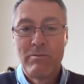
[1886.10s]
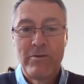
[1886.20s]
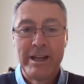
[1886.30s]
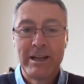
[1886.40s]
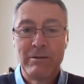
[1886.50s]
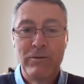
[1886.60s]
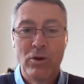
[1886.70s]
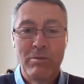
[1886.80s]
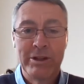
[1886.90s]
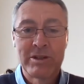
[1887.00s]
filling in a
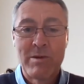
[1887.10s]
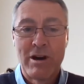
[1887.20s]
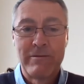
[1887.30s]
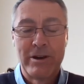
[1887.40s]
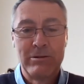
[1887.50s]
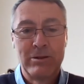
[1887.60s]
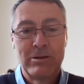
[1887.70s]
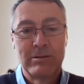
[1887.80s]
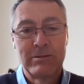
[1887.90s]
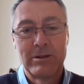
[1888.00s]
form on a smartphone
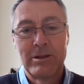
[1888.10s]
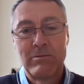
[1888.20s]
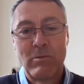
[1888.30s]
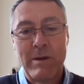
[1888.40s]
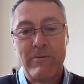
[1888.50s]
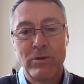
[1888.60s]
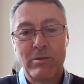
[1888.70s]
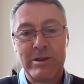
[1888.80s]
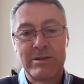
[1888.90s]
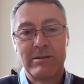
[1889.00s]
or on a web
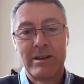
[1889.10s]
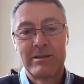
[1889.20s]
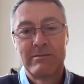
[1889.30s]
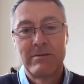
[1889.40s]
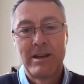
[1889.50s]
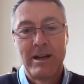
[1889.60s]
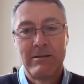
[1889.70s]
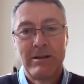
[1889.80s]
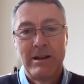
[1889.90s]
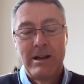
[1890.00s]
form isn't their